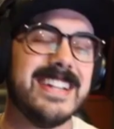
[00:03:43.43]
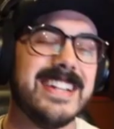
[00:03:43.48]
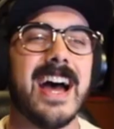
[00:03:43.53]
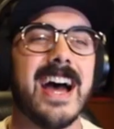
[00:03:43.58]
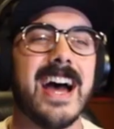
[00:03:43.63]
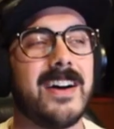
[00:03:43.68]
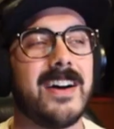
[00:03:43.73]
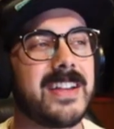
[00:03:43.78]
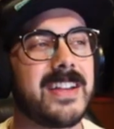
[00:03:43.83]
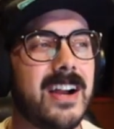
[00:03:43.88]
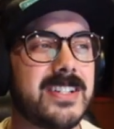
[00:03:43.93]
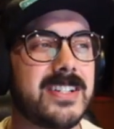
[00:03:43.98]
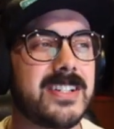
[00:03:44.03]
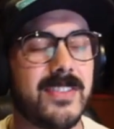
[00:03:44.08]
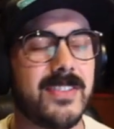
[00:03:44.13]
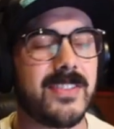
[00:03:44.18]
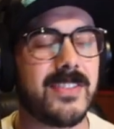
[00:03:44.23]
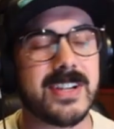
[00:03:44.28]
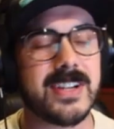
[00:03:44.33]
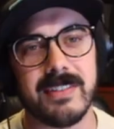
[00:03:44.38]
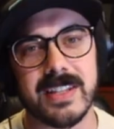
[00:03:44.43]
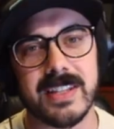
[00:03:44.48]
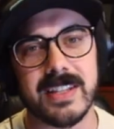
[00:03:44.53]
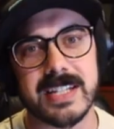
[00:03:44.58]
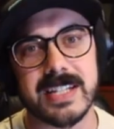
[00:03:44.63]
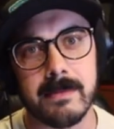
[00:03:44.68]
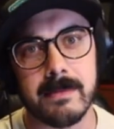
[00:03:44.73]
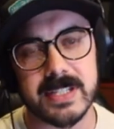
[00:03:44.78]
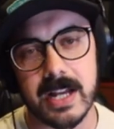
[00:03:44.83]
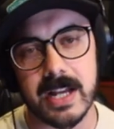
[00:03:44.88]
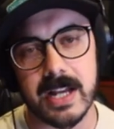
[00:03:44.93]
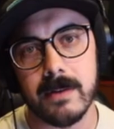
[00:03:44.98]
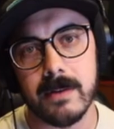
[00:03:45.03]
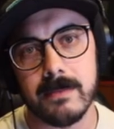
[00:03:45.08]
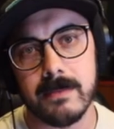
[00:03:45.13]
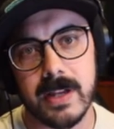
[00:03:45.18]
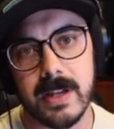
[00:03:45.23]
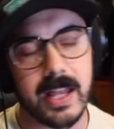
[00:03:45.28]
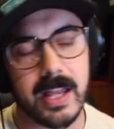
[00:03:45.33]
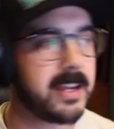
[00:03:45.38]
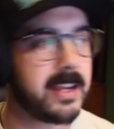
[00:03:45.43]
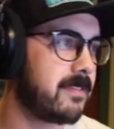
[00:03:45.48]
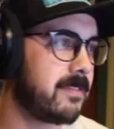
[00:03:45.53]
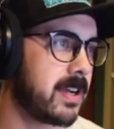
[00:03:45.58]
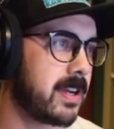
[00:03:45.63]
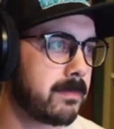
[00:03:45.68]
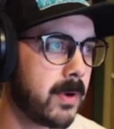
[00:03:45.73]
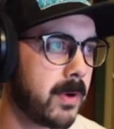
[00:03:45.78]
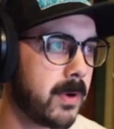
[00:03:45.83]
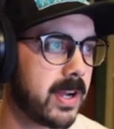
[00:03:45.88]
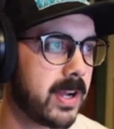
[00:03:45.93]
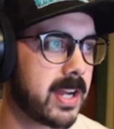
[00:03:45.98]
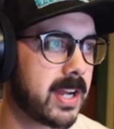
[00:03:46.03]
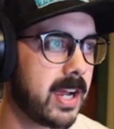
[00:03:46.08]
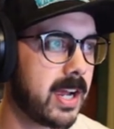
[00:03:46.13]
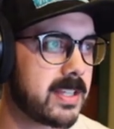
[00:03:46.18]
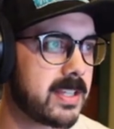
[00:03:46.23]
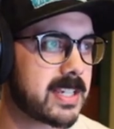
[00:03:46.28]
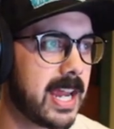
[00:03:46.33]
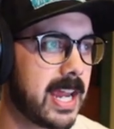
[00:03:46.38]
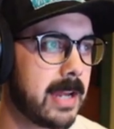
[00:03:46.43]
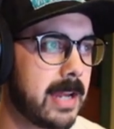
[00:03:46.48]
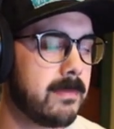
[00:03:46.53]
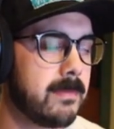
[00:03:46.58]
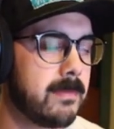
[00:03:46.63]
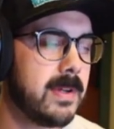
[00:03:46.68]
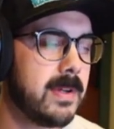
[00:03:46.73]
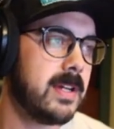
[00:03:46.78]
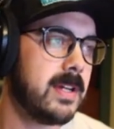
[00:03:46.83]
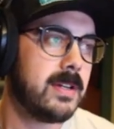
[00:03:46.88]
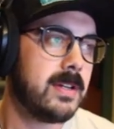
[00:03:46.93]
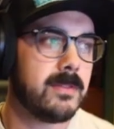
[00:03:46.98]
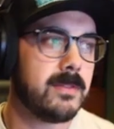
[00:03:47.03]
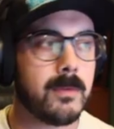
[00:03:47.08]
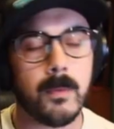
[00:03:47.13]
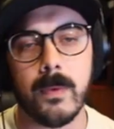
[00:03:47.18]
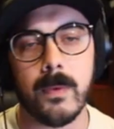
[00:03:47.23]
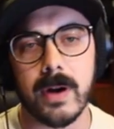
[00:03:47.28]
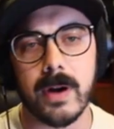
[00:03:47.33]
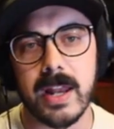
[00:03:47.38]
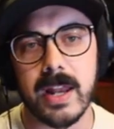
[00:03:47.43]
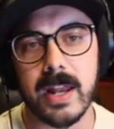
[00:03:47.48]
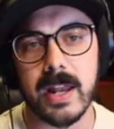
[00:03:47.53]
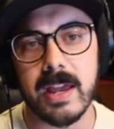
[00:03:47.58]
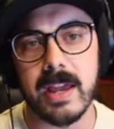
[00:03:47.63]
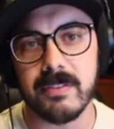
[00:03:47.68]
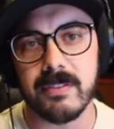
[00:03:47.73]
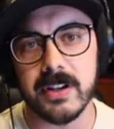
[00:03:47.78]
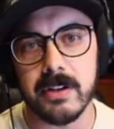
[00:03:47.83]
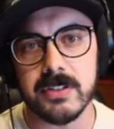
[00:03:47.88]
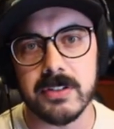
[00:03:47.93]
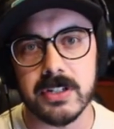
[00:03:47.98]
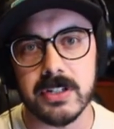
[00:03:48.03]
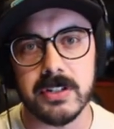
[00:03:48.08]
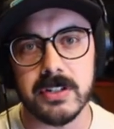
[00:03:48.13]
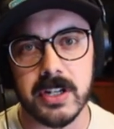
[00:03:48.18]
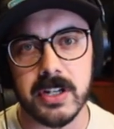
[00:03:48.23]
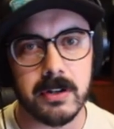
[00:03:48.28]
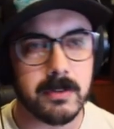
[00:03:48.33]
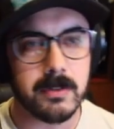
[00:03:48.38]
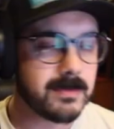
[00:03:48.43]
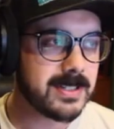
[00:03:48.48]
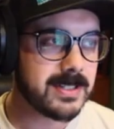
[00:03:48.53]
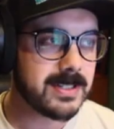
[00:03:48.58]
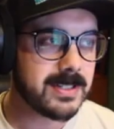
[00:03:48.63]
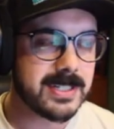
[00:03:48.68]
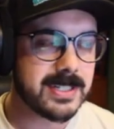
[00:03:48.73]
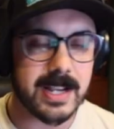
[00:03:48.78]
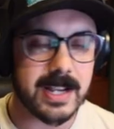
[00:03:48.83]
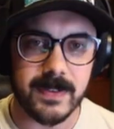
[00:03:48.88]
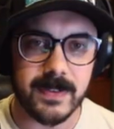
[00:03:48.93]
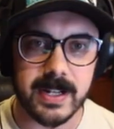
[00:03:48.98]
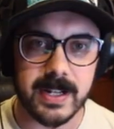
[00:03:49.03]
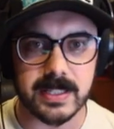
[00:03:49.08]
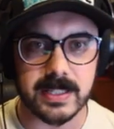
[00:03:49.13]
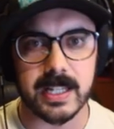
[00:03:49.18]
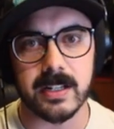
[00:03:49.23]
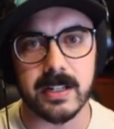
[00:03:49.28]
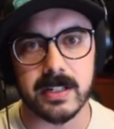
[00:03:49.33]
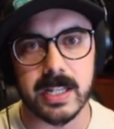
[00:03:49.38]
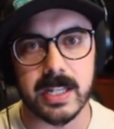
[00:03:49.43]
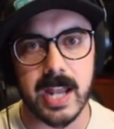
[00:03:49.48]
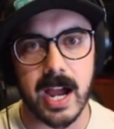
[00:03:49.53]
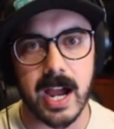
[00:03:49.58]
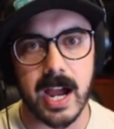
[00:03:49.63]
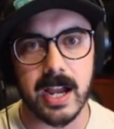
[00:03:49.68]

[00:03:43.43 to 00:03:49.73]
No, the controversy around this game is dumb. Like, if you're boycotting this game, whatever you do, you definitely not the hill to